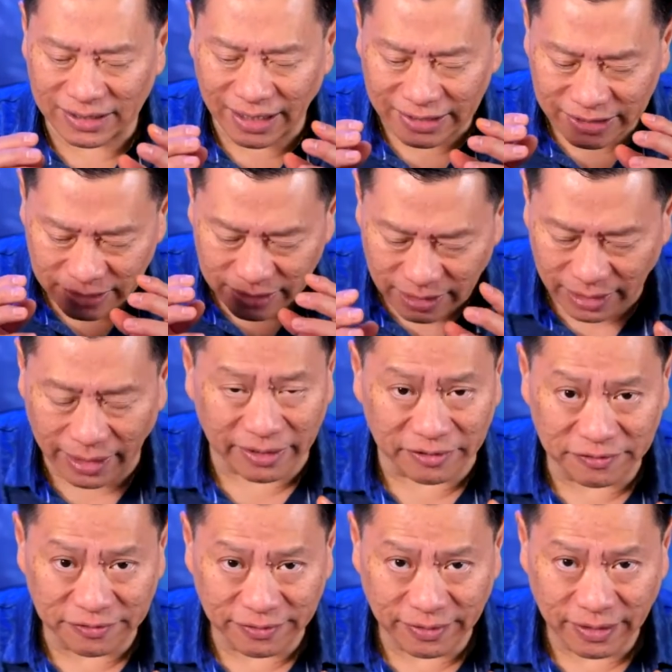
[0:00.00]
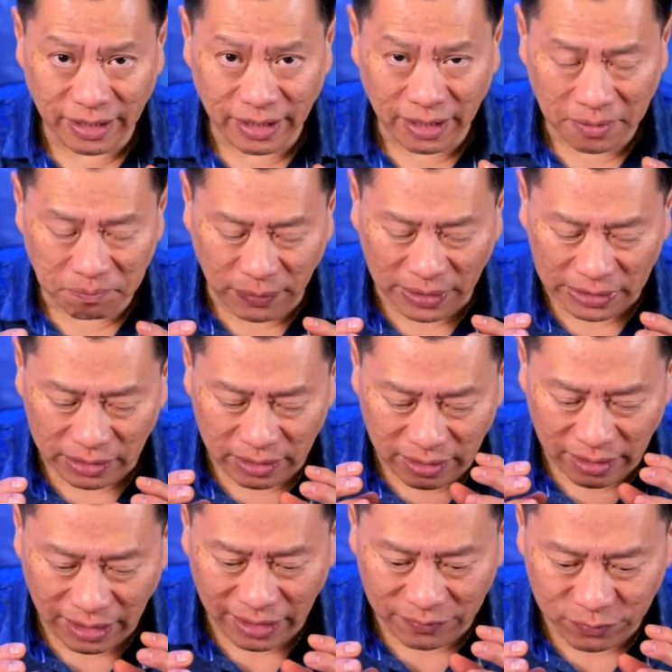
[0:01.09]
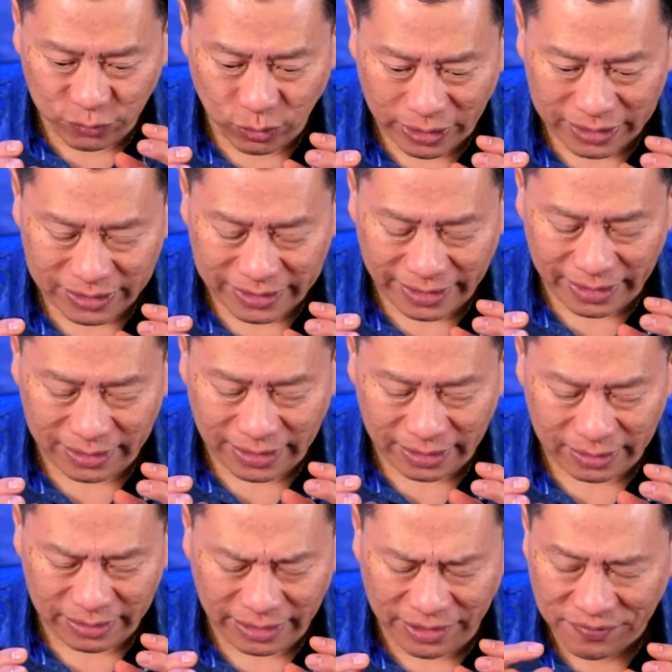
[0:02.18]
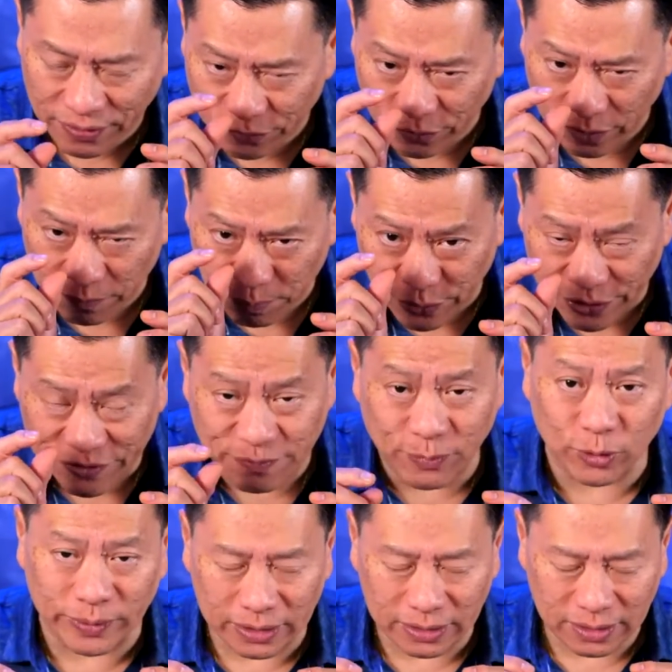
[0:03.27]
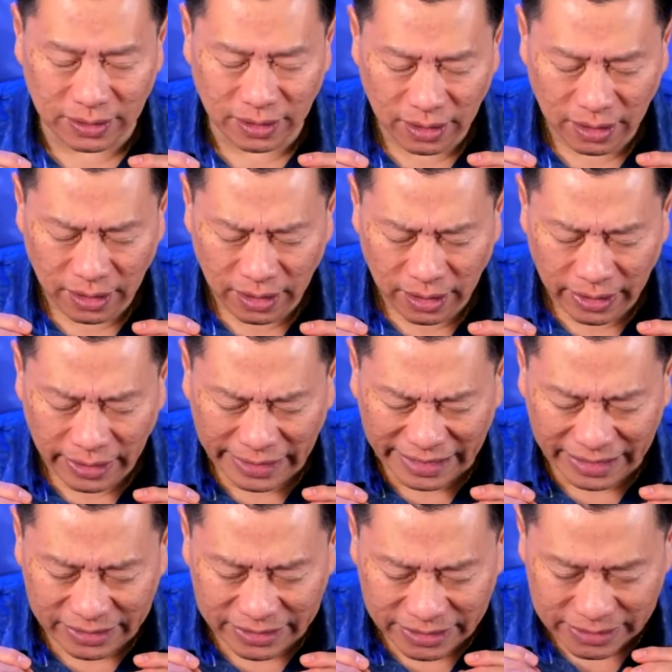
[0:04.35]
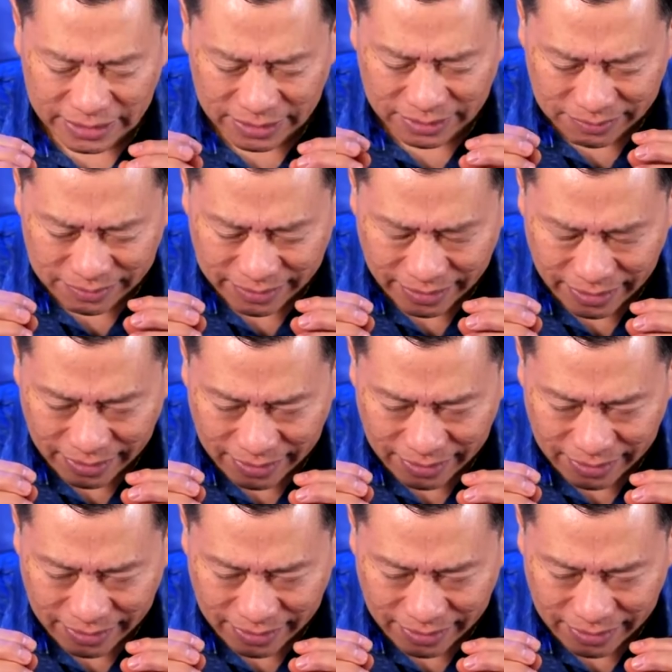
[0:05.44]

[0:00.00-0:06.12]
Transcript: it's not just love, but love to the extent that even for a brief moment, it just